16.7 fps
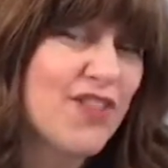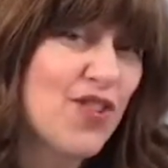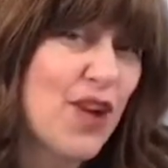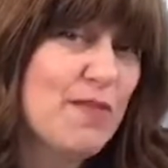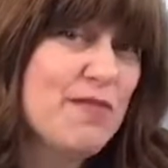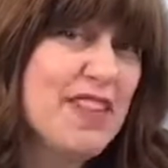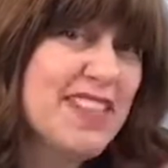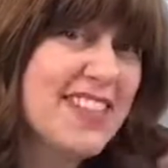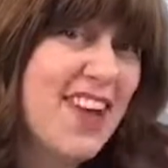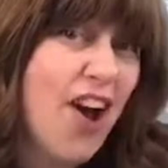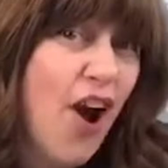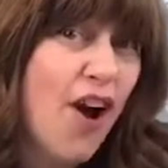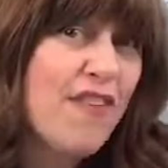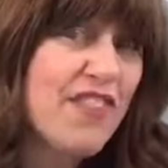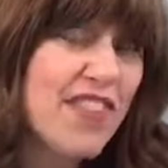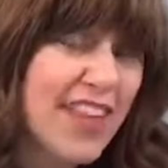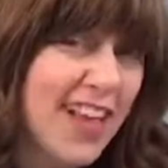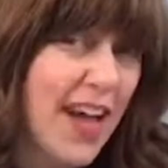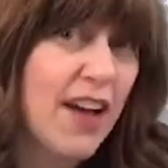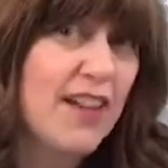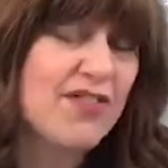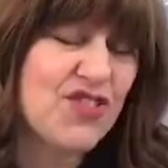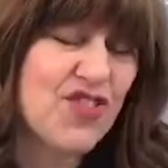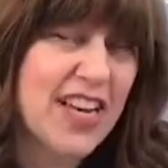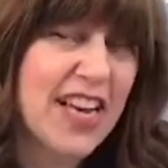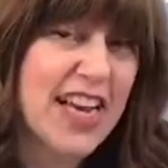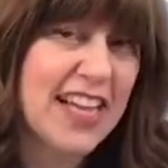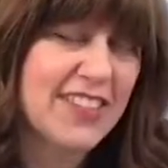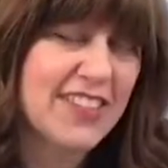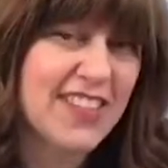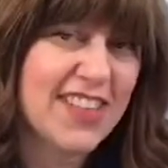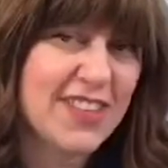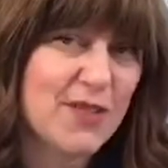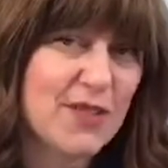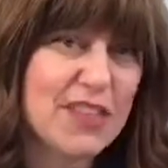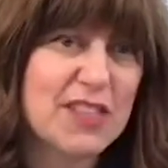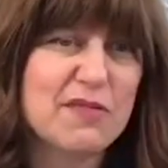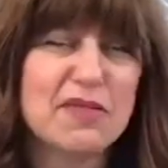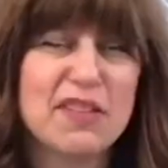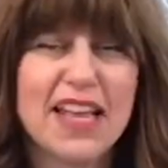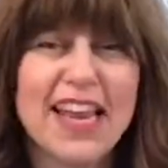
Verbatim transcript: So I'm just off the cuff trying to answer this question.